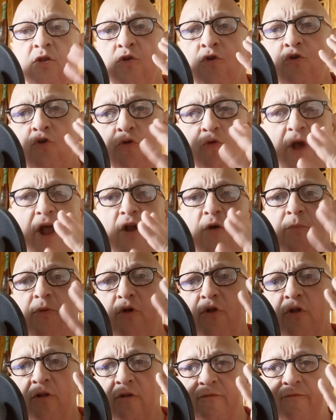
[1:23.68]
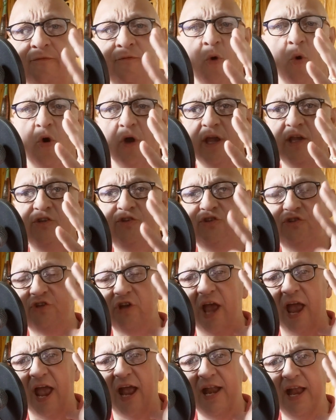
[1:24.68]
credible voice
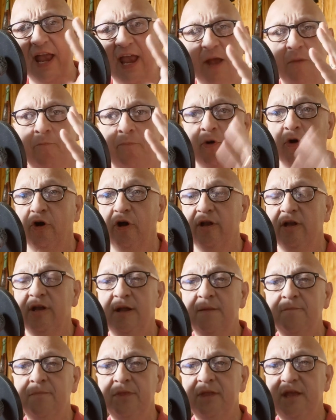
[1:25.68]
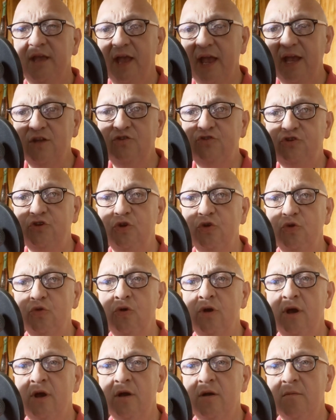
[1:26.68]
and input
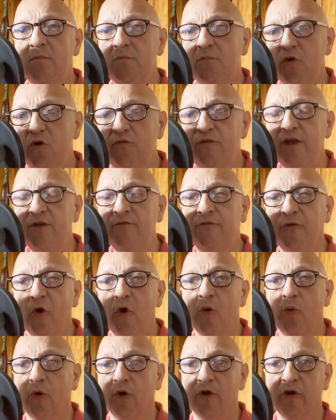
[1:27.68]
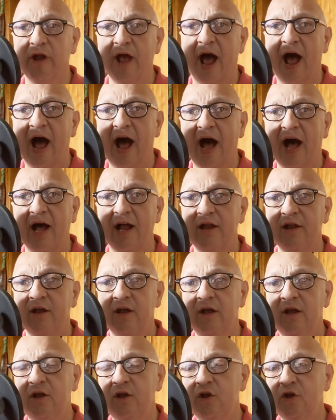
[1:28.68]
into moving forward on
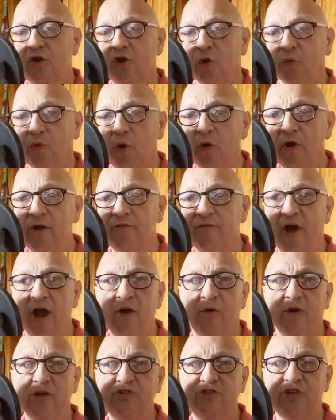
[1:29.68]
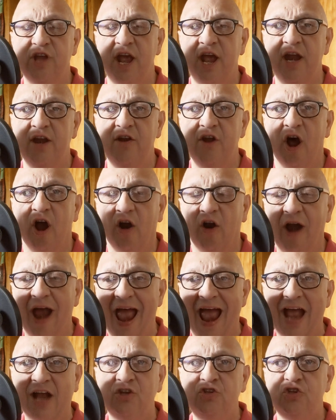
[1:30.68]
coronavirus and our
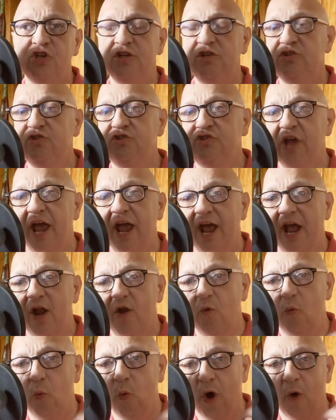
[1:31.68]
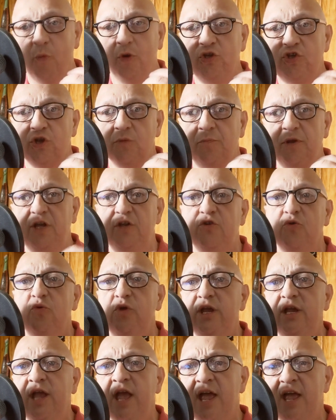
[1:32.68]
actions and what we should be
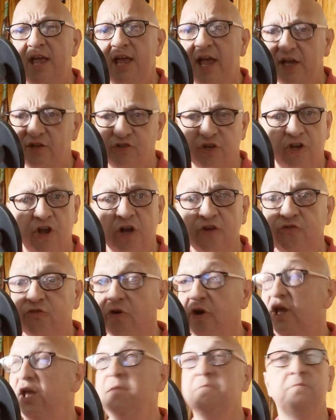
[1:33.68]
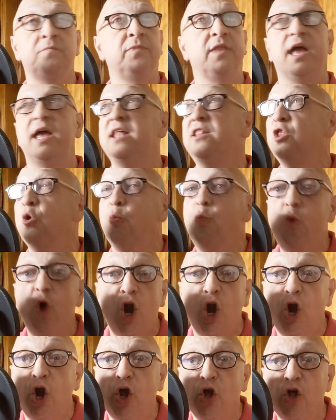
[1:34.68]
doing as a country in the
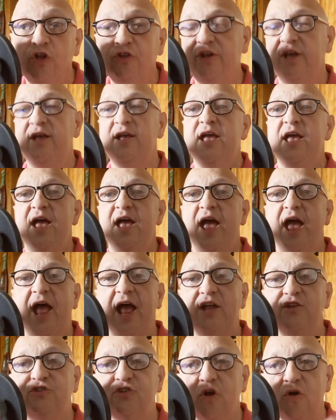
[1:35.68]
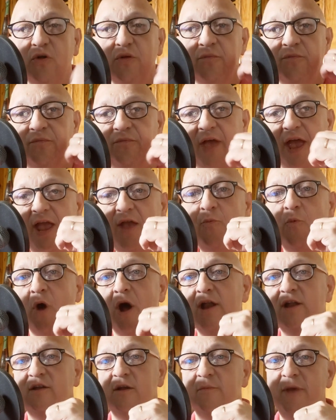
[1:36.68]
world. And so they
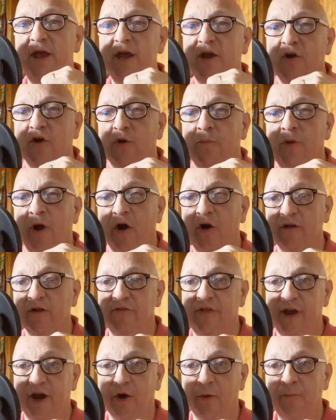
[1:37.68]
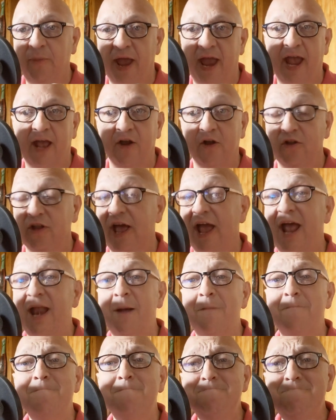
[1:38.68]
wanted to make her part of their panel. And
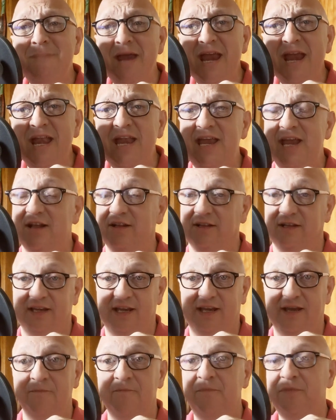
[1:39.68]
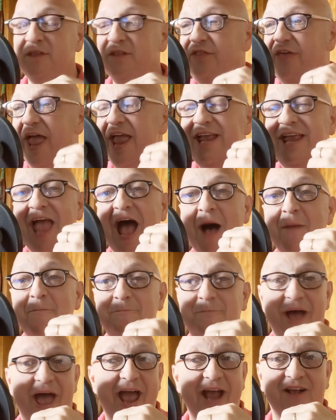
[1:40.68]
immediately they got
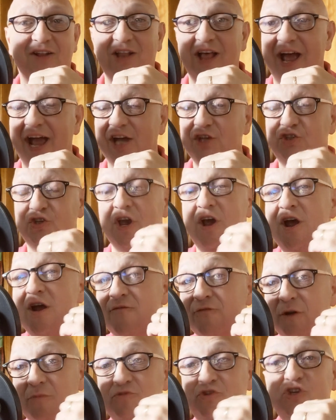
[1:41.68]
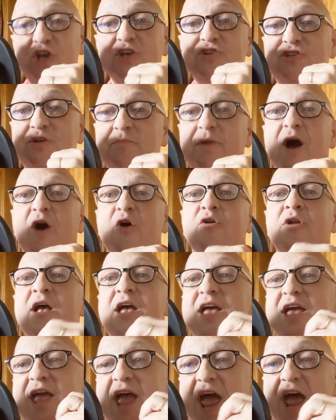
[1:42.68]
backlash from just about
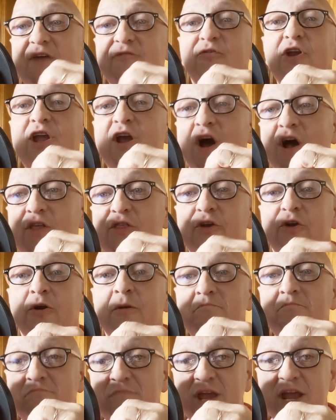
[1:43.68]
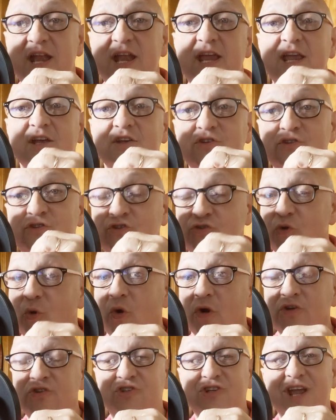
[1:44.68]
every other media
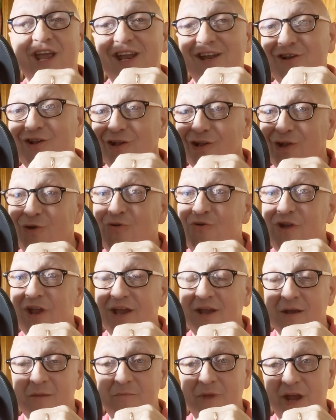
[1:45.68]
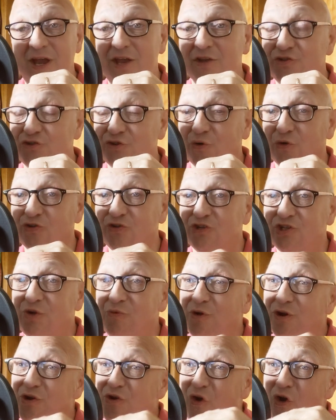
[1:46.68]
source, including media sources that
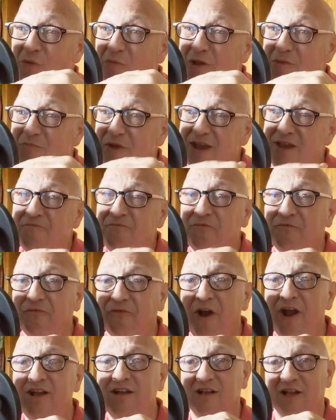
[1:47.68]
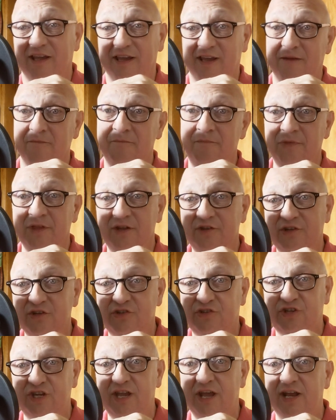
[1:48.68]
would normally be friendly to
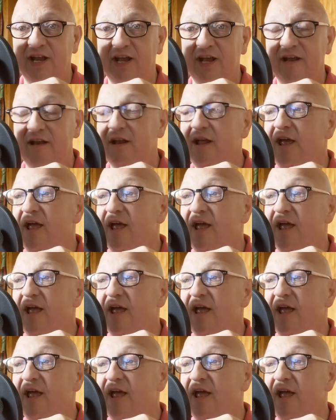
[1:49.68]
CNN.